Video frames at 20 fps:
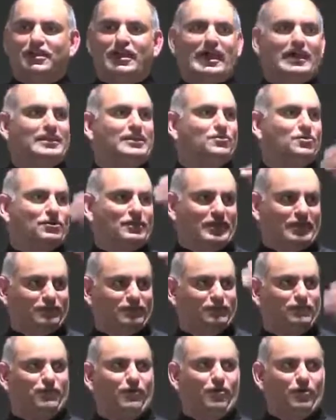And he was
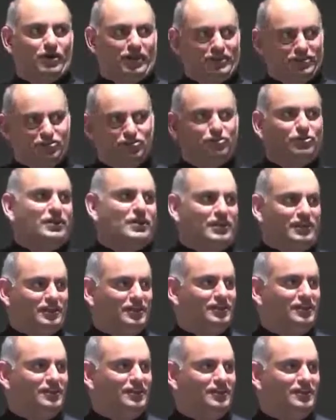4 and 3.